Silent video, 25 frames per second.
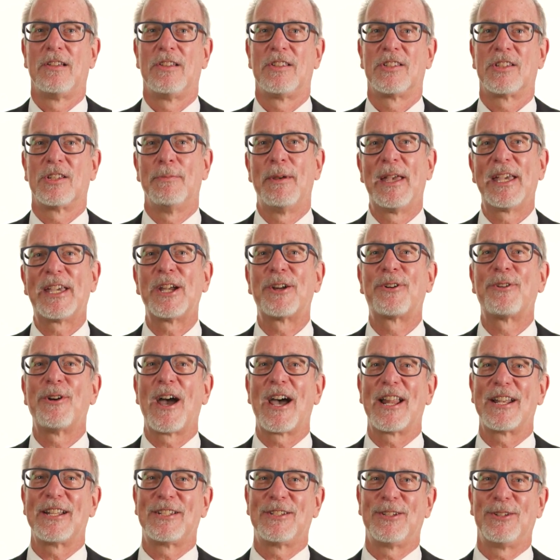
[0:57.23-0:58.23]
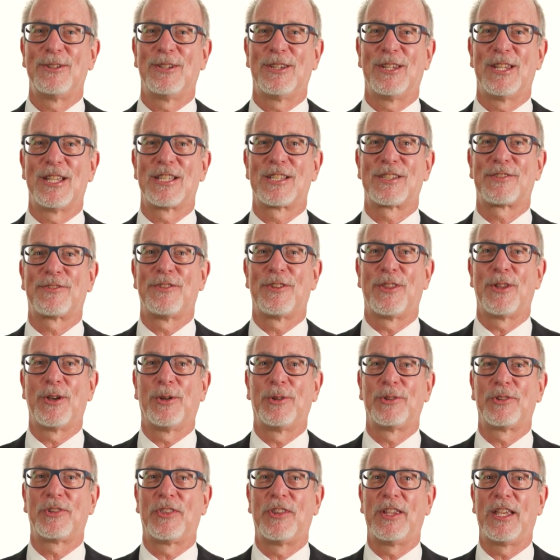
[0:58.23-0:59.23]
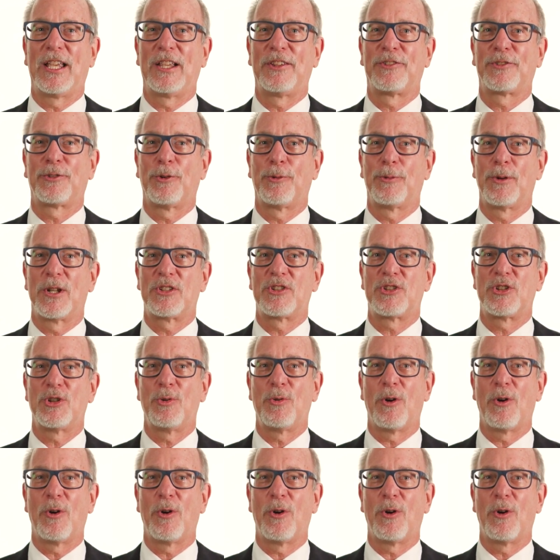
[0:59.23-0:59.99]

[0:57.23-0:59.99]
So make a gratitude list for those things for which